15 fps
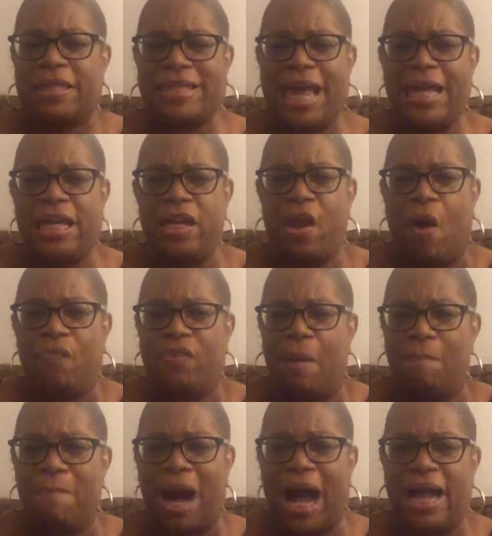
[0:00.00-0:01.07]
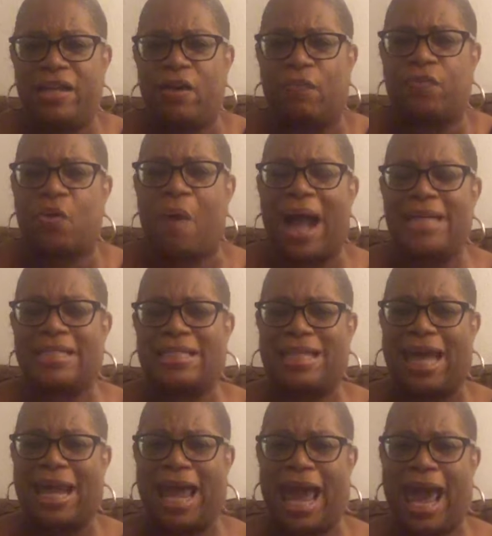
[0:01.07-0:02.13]
taking on the mind of Christ,
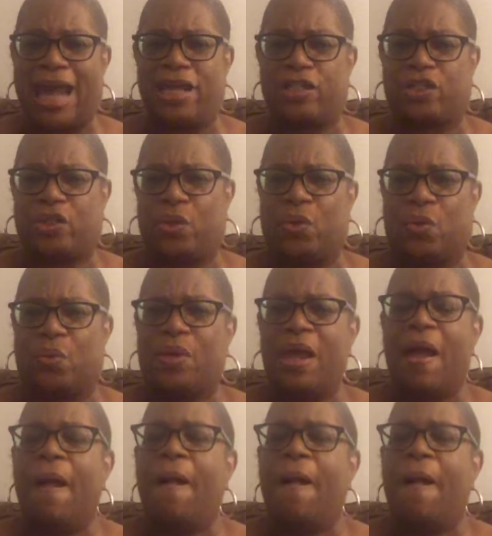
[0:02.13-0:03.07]
that attitude